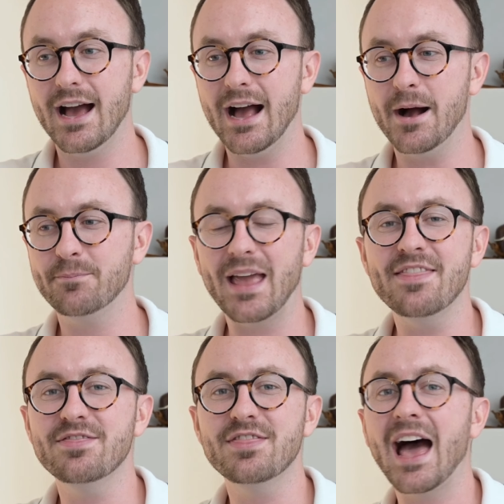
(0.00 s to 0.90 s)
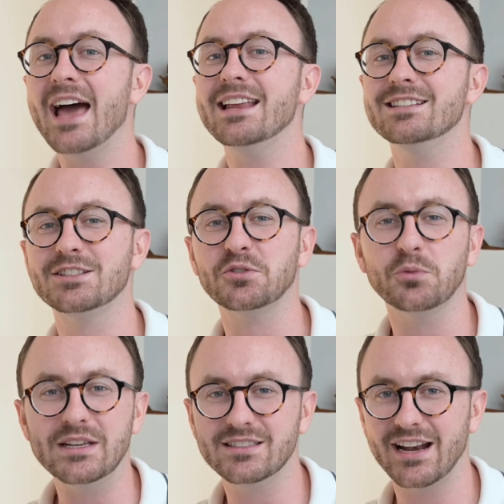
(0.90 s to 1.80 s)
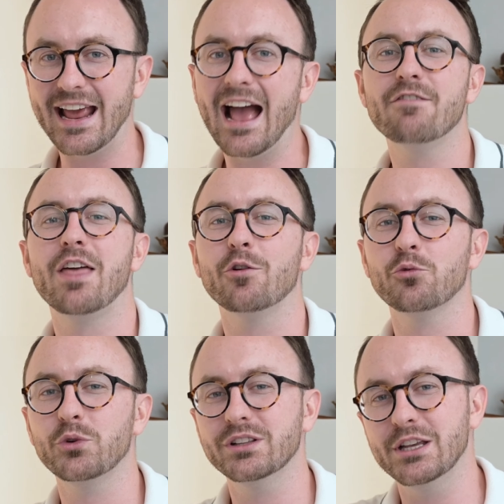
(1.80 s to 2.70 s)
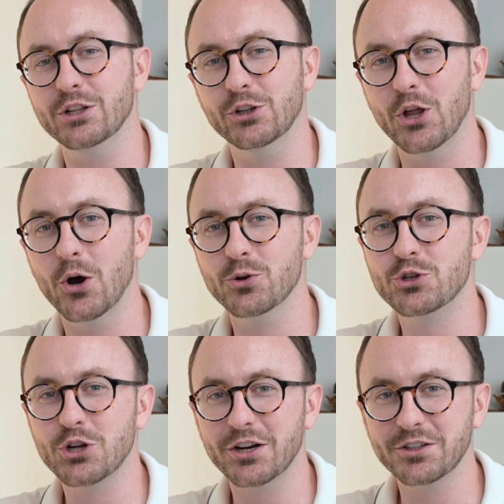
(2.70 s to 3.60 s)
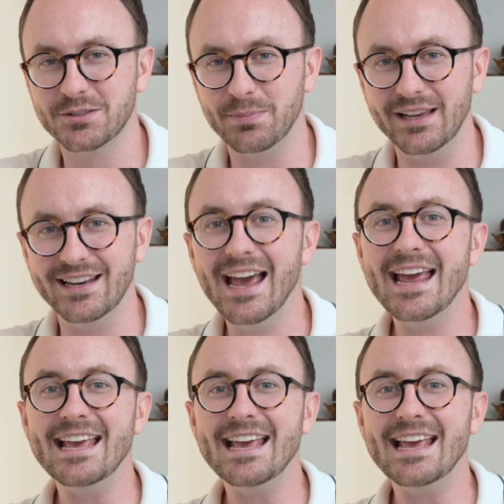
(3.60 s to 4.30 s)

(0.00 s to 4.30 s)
Um, and that is the reason I have that really low shutter speed